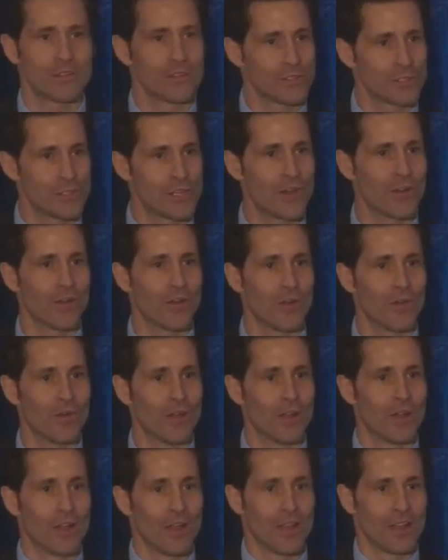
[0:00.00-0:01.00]
Zero.
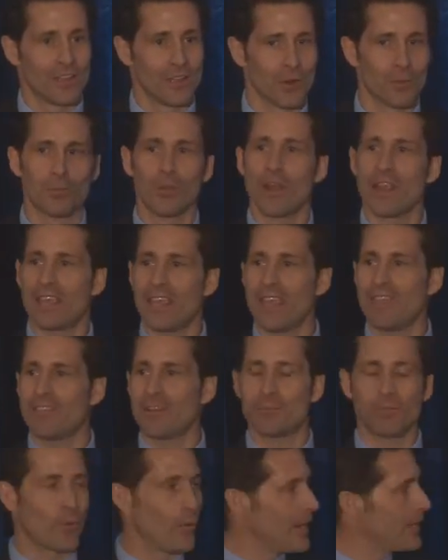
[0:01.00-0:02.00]
Your
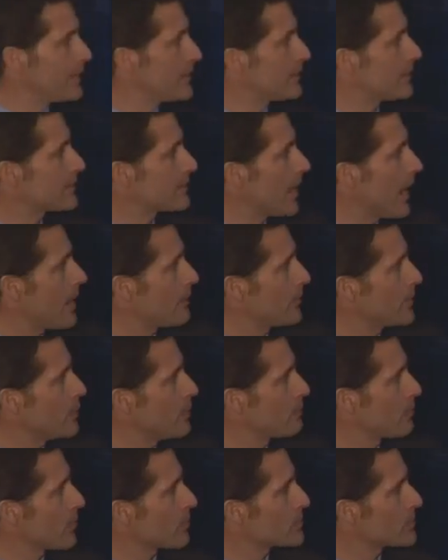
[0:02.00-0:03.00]
break-even point at the time when
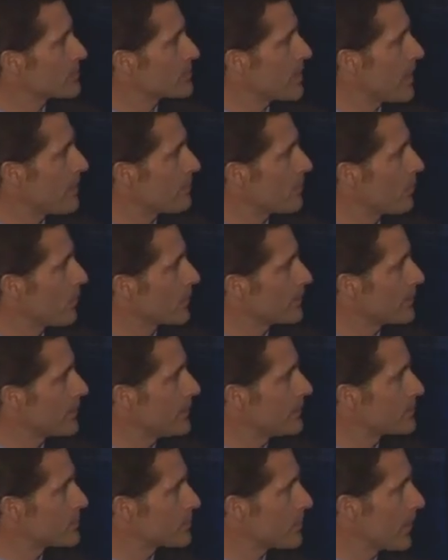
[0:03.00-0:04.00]
you purchased that
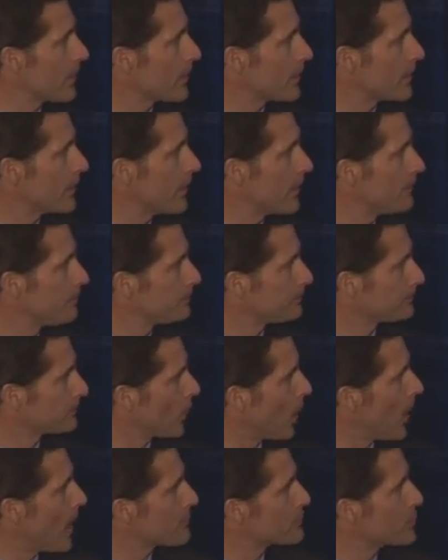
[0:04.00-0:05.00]
14-strike
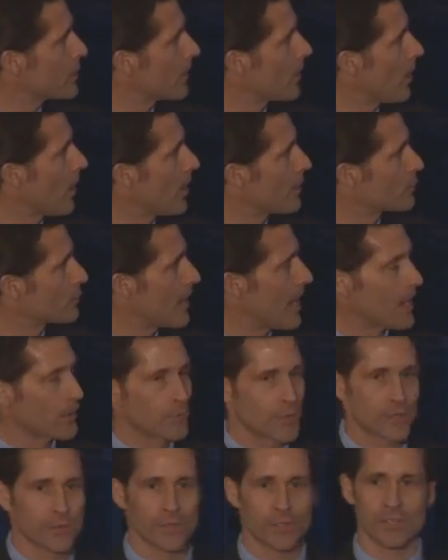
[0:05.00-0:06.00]
option contract,
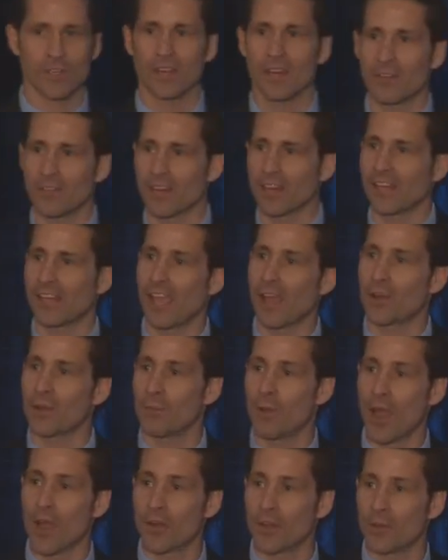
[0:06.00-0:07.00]
which was significantly out
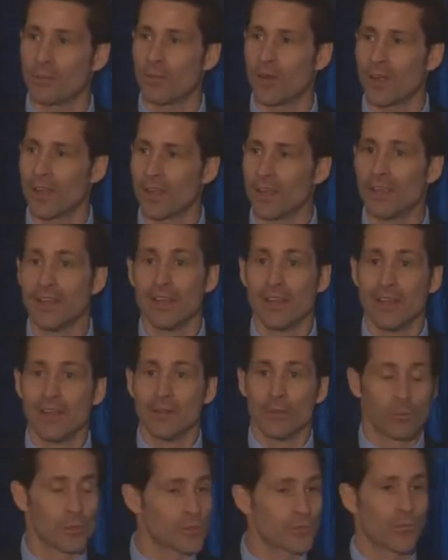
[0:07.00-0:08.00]
of the money,
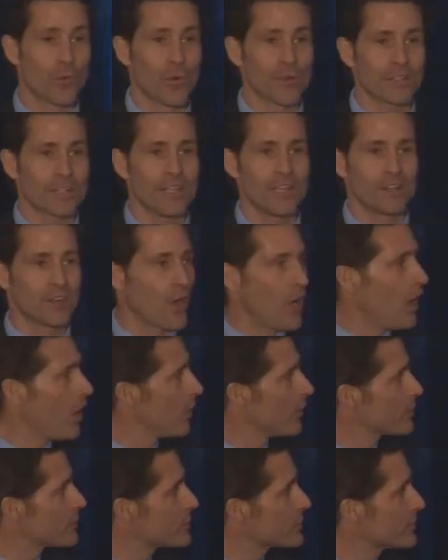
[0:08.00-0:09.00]
was
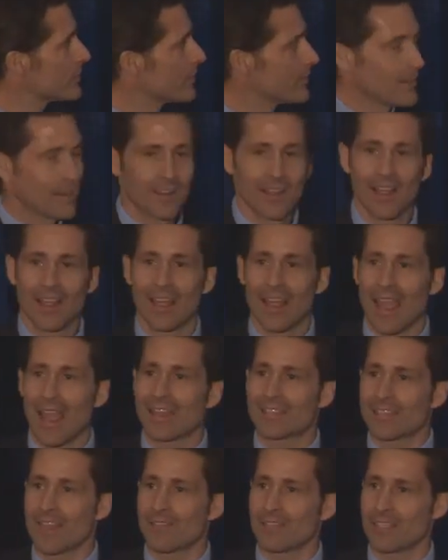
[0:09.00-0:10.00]

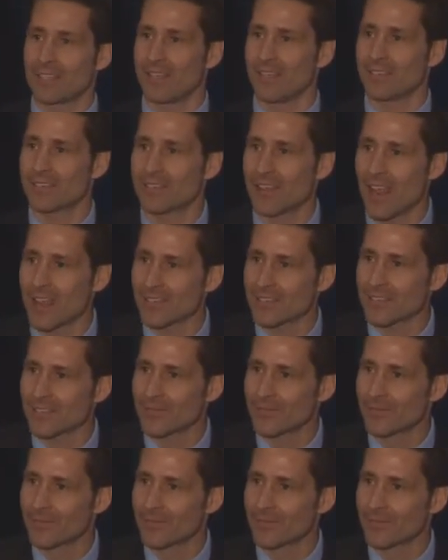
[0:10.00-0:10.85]
$14.17,